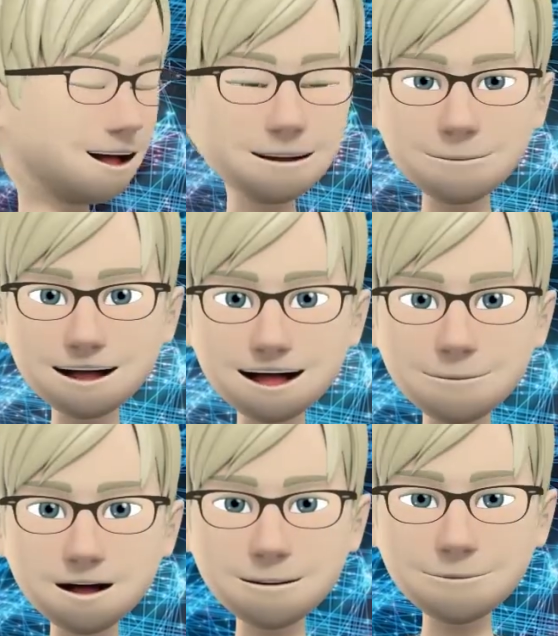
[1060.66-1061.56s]
and
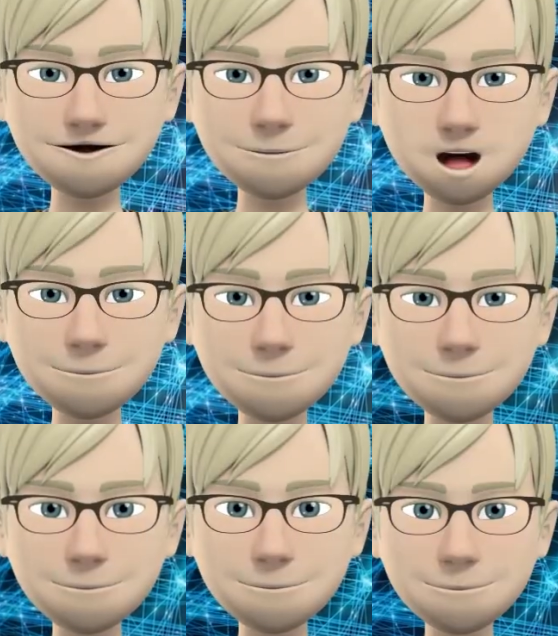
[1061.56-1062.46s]
stable base.
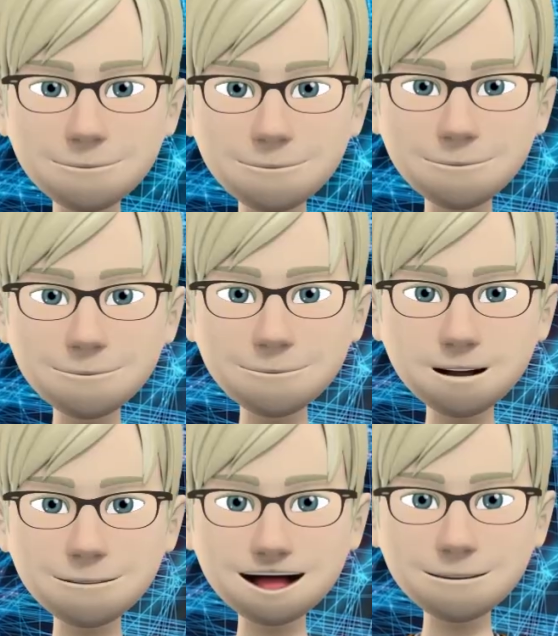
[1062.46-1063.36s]
We
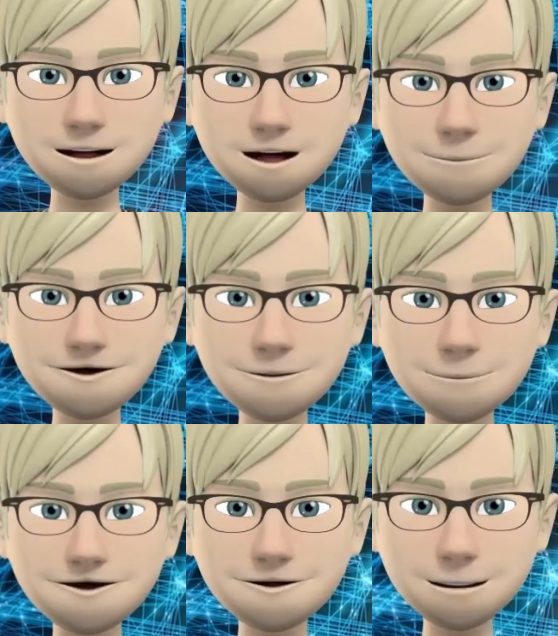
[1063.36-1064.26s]
will also check
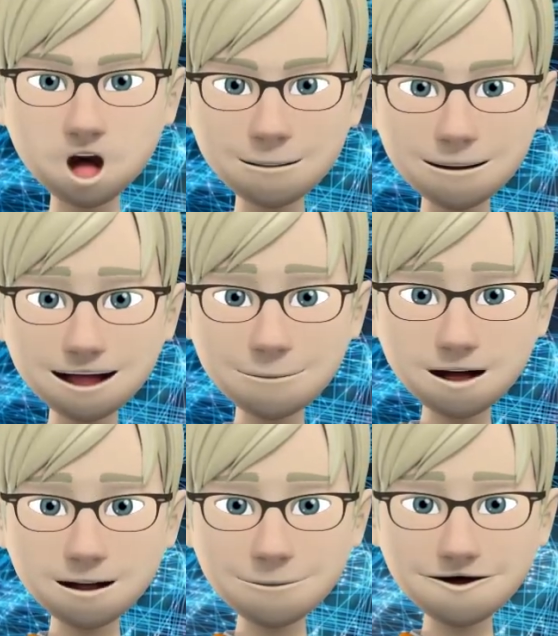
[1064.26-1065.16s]
and order all
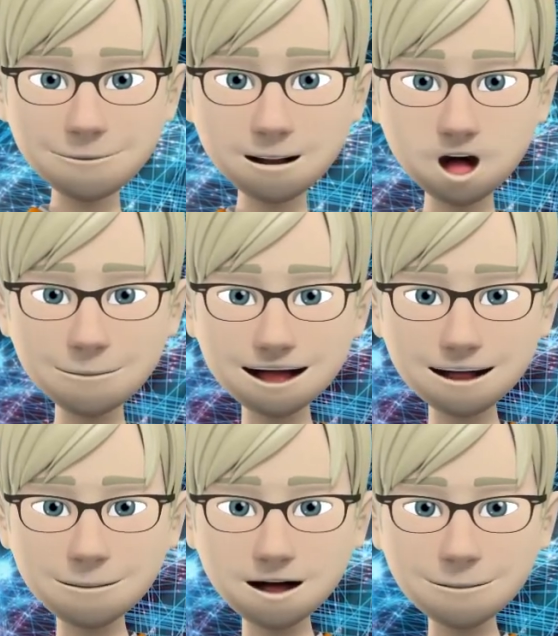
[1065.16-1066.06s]
the accessories for the
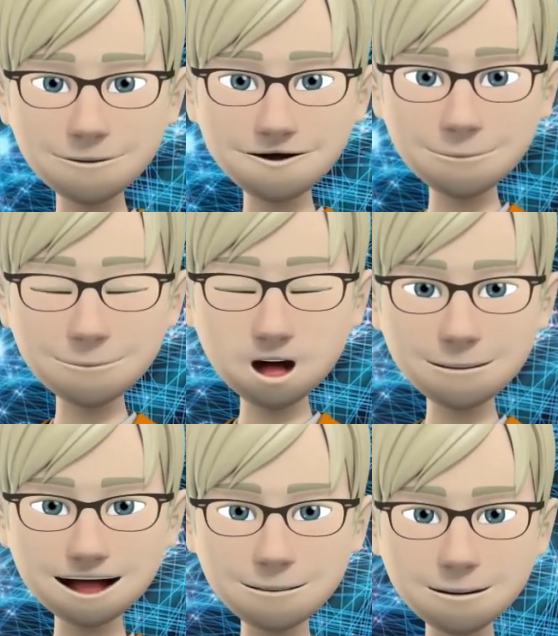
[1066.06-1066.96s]
assembly,
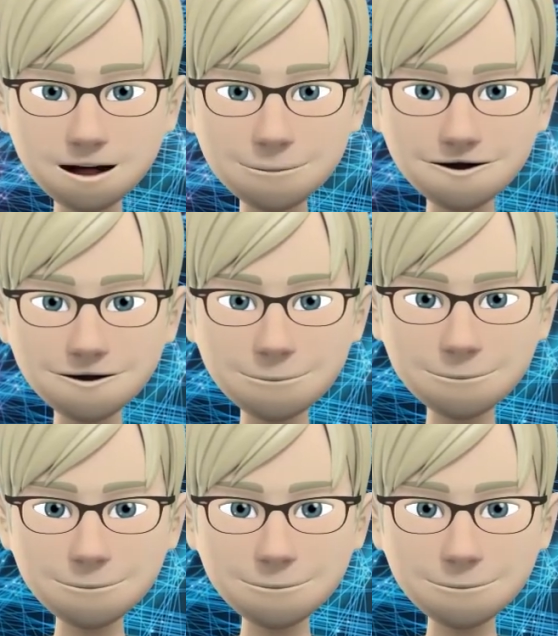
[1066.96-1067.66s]
such as wheels,